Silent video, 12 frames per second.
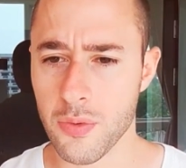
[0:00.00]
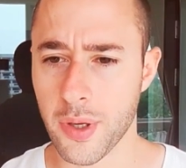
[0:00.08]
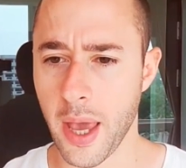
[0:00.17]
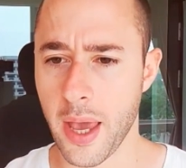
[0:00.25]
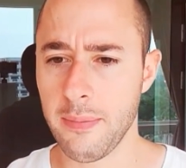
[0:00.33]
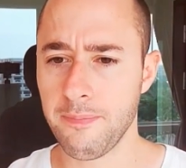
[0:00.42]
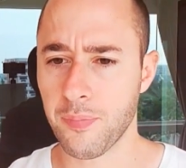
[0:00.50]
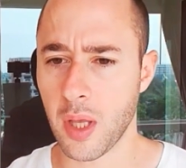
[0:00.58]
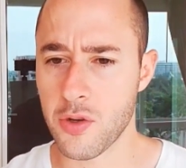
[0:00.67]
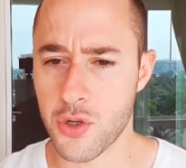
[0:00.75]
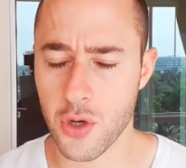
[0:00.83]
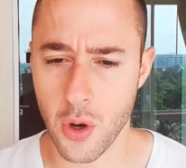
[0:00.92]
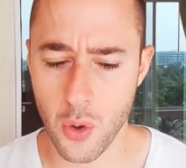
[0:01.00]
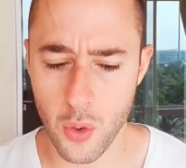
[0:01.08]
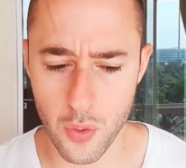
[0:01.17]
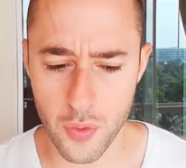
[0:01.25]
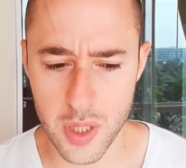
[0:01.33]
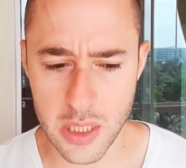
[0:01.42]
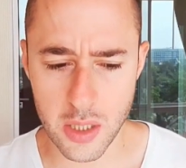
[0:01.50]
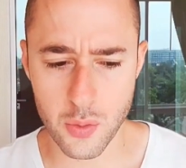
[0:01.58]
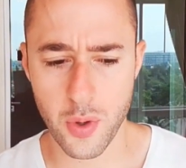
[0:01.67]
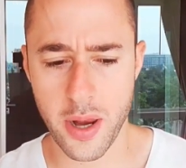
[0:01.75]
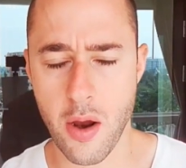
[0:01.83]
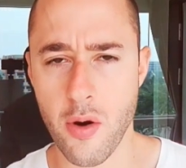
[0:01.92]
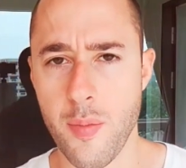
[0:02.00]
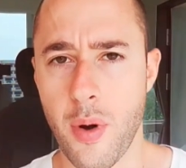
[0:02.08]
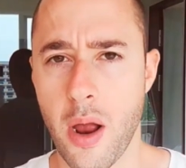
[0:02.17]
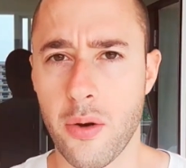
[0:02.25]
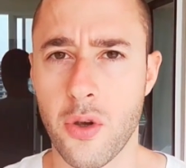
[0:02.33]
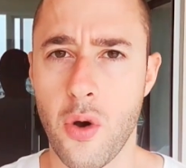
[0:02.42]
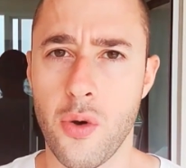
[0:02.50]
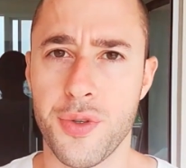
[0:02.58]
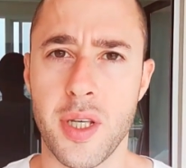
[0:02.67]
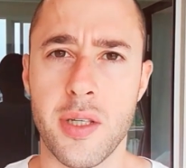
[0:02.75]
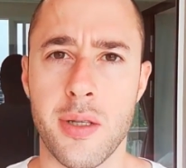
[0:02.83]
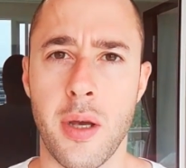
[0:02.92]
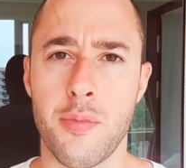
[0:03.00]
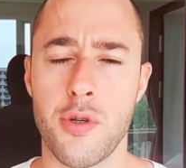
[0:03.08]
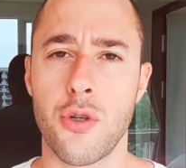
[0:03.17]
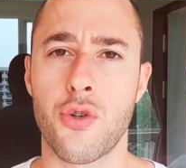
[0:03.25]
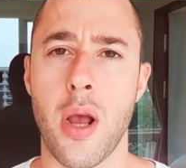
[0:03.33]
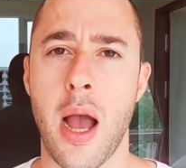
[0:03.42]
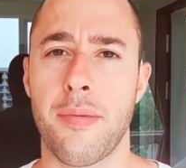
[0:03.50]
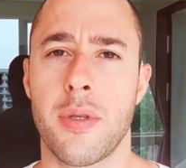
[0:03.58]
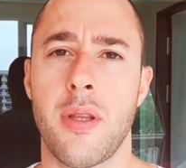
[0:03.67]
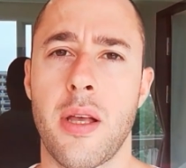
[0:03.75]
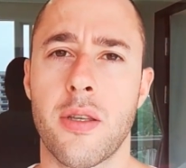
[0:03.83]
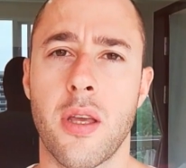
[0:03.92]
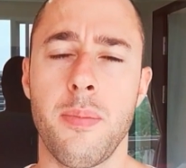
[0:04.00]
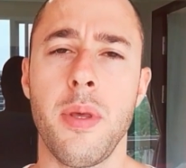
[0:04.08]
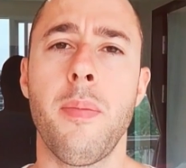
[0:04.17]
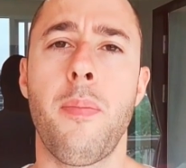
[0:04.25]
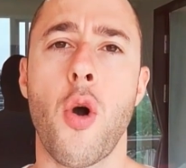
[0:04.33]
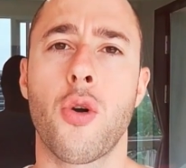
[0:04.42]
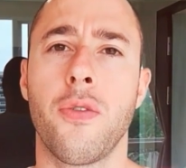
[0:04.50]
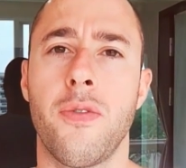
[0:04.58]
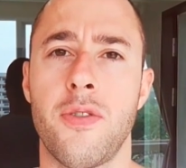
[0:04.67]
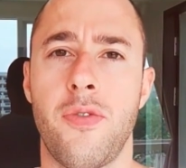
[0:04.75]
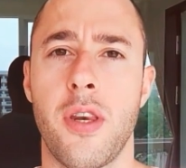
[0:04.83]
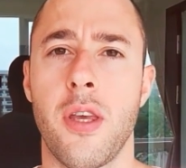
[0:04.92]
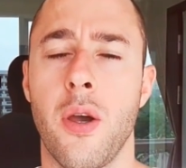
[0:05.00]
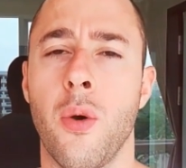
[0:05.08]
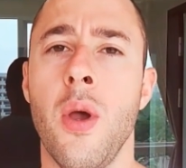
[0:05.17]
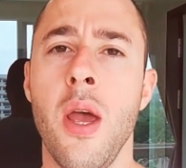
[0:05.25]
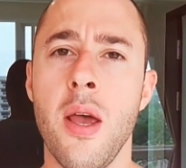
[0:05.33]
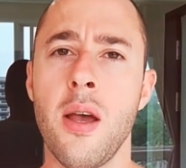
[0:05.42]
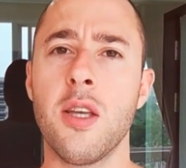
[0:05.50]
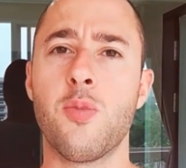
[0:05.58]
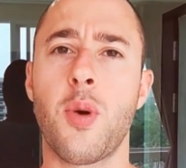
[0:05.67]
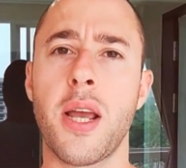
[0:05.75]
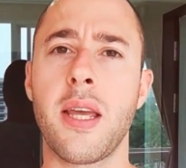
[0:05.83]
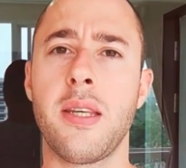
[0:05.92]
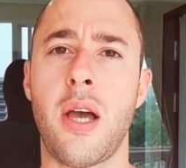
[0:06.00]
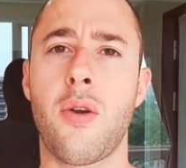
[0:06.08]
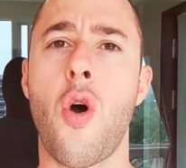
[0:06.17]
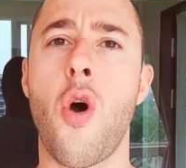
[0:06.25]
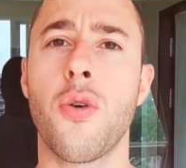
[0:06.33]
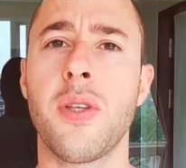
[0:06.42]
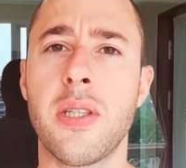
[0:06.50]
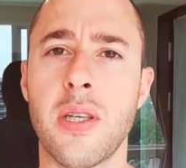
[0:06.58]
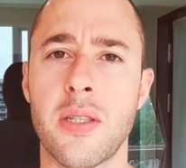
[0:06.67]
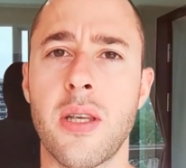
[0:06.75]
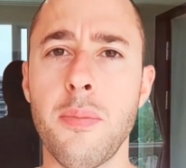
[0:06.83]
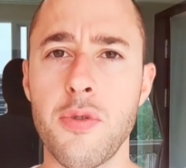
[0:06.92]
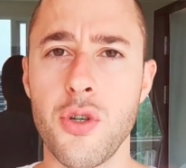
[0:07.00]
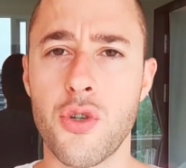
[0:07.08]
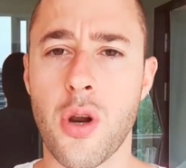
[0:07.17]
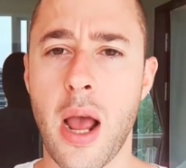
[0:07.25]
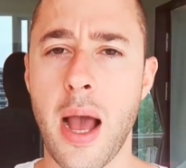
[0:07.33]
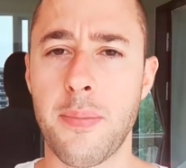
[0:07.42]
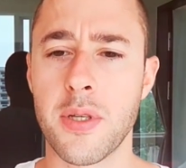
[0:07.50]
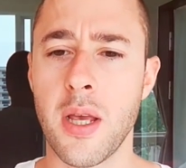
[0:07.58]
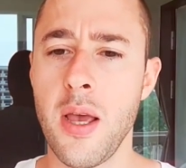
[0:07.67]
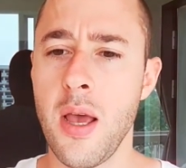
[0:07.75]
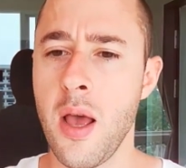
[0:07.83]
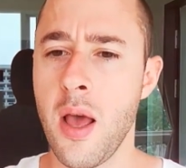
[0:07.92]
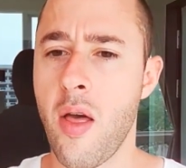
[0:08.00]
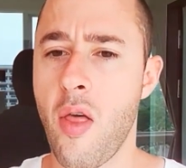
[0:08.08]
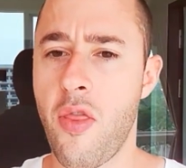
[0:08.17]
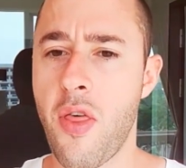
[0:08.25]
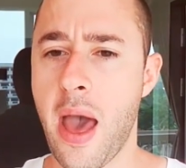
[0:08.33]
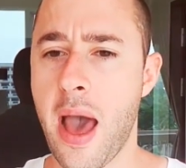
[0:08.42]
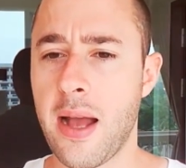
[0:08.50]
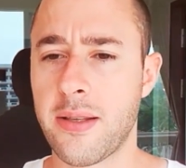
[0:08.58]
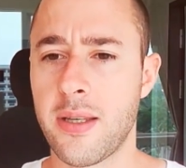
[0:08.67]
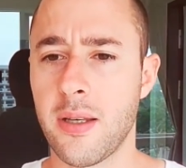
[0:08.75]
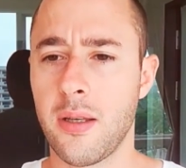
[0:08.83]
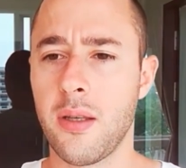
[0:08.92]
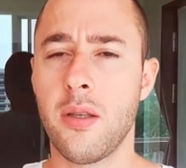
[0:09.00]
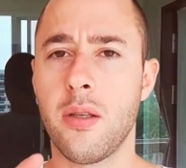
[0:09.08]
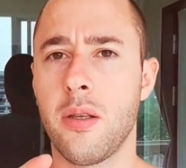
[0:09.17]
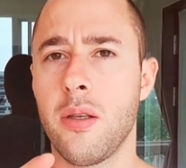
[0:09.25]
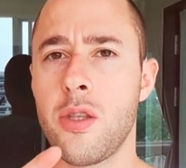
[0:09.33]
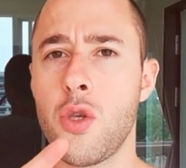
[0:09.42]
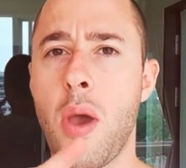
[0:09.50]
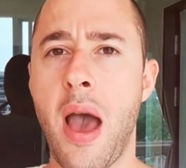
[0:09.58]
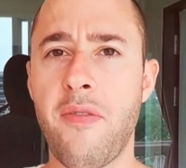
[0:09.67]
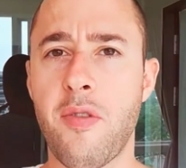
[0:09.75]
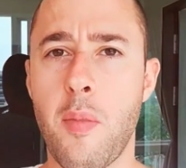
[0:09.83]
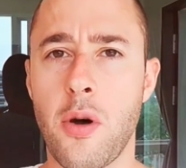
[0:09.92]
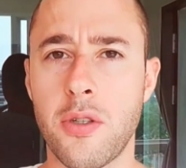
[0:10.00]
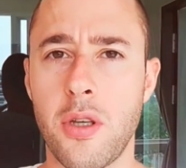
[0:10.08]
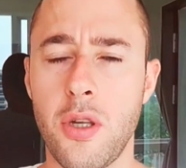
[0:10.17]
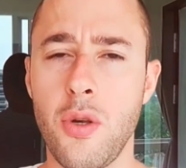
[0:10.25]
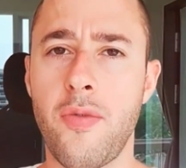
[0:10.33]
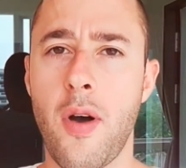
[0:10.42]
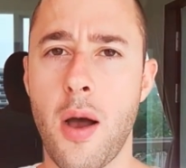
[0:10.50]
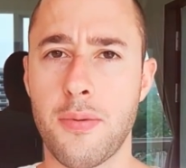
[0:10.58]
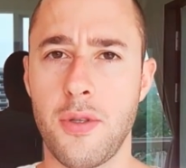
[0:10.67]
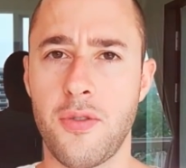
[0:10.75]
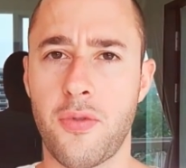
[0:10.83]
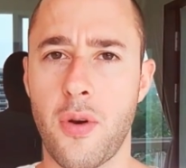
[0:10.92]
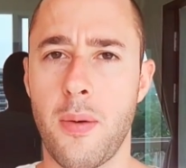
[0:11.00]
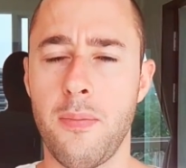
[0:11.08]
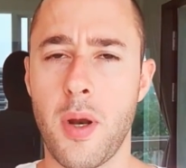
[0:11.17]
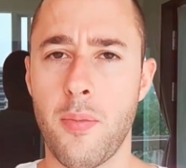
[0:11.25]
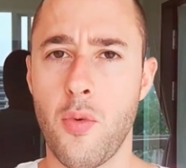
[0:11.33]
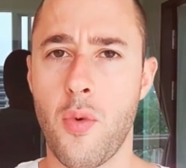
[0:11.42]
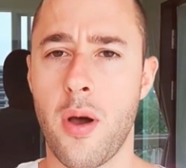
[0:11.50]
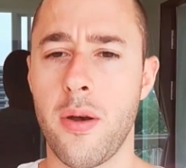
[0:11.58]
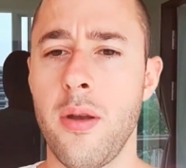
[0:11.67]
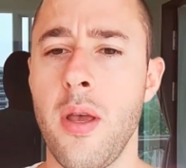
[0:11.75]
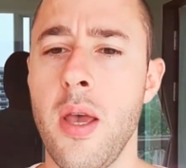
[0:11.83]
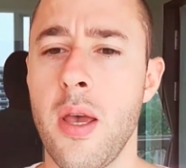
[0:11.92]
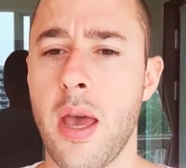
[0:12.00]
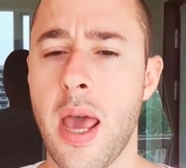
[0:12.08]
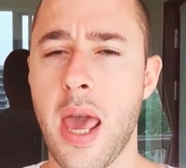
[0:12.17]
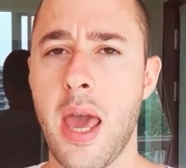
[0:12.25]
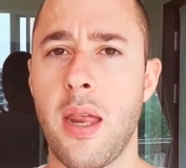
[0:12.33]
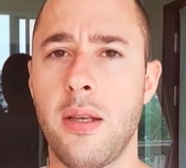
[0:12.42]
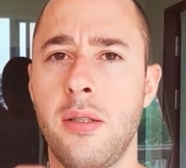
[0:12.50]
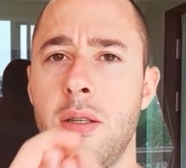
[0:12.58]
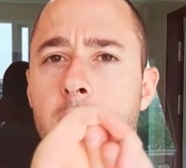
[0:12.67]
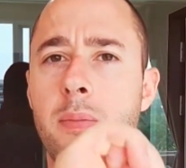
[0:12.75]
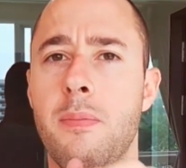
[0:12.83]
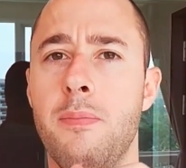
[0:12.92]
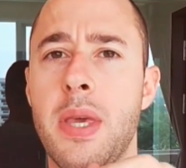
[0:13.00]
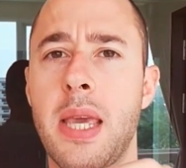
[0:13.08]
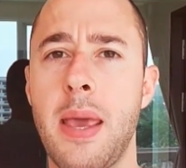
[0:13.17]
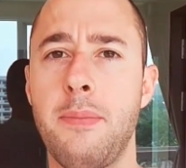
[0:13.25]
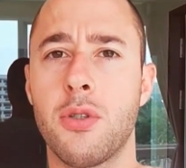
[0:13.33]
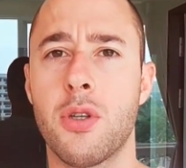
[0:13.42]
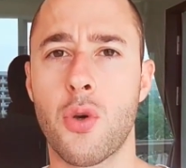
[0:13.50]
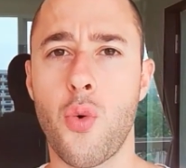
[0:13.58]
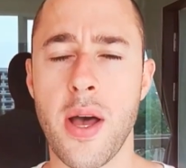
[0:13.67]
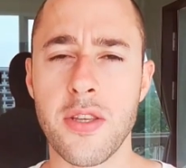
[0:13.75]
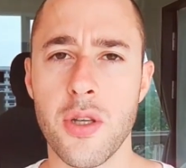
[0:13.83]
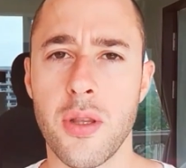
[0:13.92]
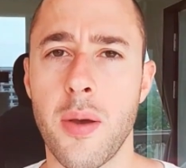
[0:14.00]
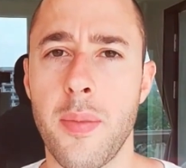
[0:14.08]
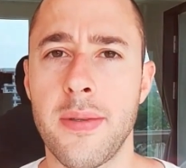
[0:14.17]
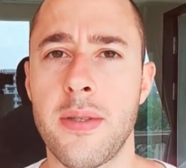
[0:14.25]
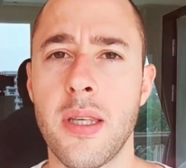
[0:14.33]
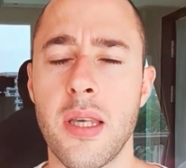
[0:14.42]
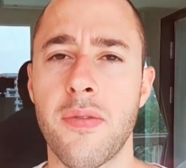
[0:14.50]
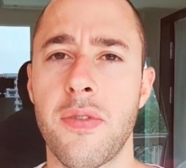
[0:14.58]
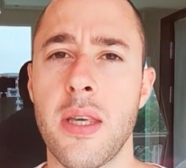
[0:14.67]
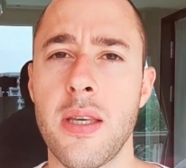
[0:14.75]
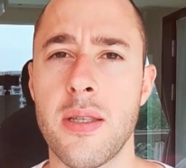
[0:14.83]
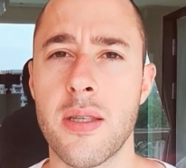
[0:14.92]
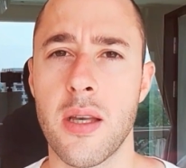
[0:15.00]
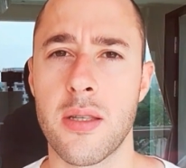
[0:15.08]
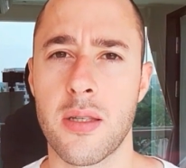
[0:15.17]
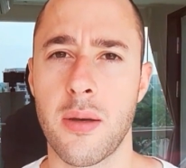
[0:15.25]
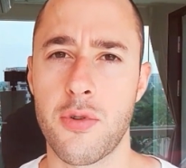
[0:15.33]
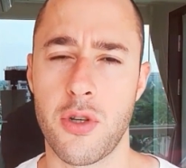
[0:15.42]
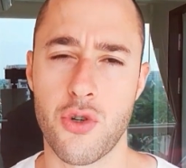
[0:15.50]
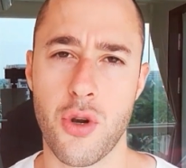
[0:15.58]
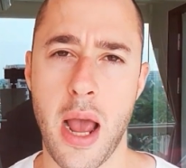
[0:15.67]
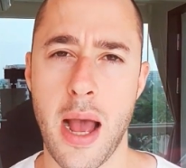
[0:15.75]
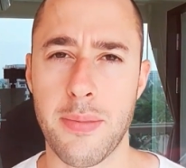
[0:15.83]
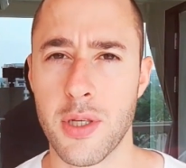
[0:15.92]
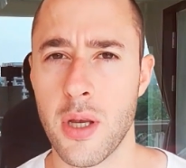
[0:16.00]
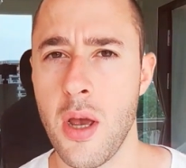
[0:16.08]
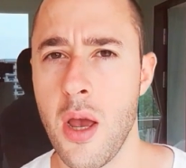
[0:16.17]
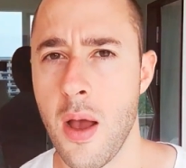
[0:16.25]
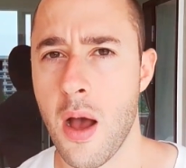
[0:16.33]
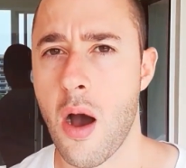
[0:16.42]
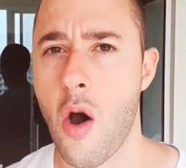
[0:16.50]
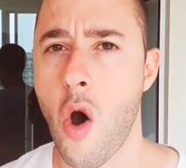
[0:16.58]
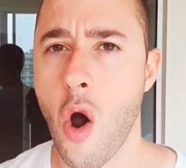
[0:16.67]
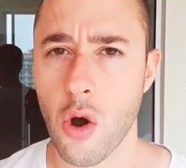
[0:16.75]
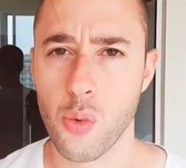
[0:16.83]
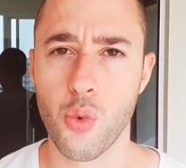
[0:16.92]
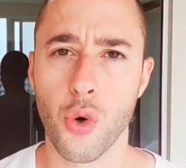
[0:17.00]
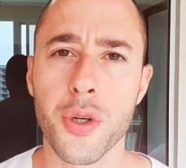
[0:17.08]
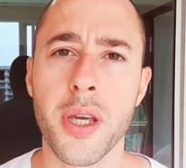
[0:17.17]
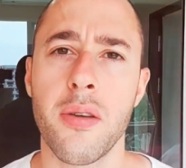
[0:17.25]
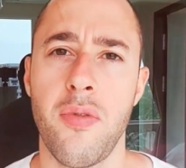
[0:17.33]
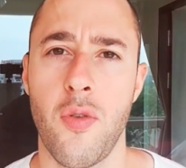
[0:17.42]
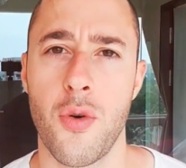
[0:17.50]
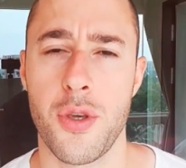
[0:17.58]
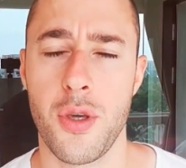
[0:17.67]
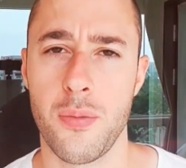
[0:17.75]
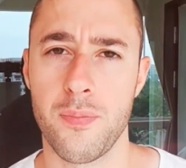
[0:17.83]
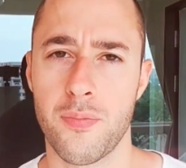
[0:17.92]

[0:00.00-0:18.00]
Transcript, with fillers: Okay, so this is what Harry Browne calls assumption traps, and that's going to be the bulk of this video, is breaking down all these assumption traps that you have a multitude of options from, number one, and being able to question them and see if these assumption traps are working for you.